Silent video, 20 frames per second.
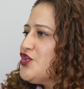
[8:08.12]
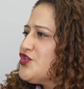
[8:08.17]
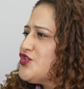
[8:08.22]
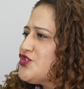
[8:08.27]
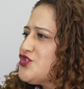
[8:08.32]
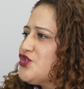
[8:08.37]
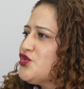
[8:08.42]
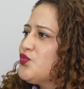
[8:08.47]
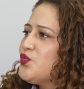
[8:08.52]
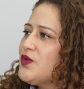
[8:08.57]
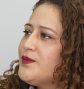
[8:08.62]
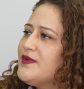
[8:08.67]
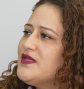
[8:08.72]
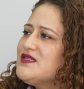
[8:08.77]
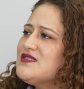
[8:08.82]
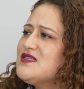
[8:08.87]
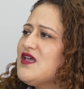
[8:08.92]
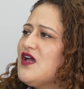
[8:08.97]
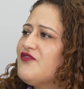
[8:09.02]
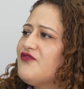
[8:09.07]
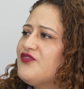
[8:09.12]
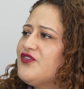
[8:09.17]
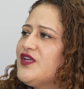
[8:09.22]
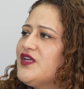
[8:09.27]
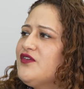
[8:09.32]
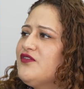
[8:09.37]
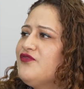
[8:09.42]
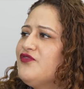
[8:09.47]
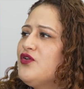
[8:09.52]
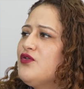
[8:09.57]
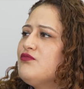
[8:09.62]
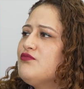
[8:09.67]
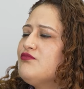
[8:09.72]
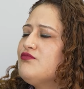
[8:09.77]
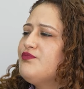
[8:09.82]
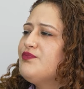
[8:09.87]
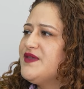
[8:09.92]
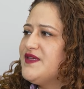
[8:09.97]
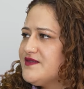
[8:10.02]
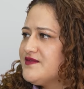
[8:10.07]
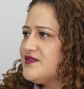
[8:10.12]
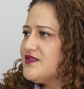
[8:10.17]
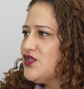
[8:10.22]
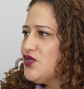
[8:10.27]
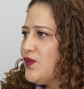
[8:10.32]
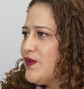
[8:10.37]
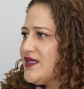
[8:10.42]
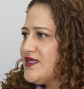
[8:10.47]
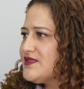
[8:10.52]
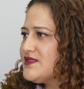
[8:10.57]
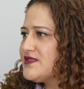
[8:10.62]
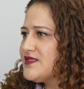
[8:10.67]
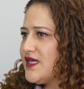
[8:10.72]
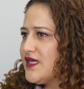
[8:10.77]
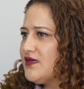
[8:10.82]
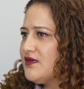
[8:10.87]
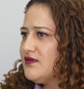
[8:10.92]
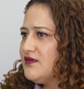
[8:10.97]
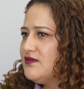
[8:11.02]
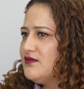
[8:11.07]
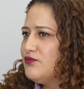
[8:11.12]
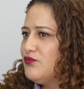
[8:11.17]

Should women suffering from PCOS take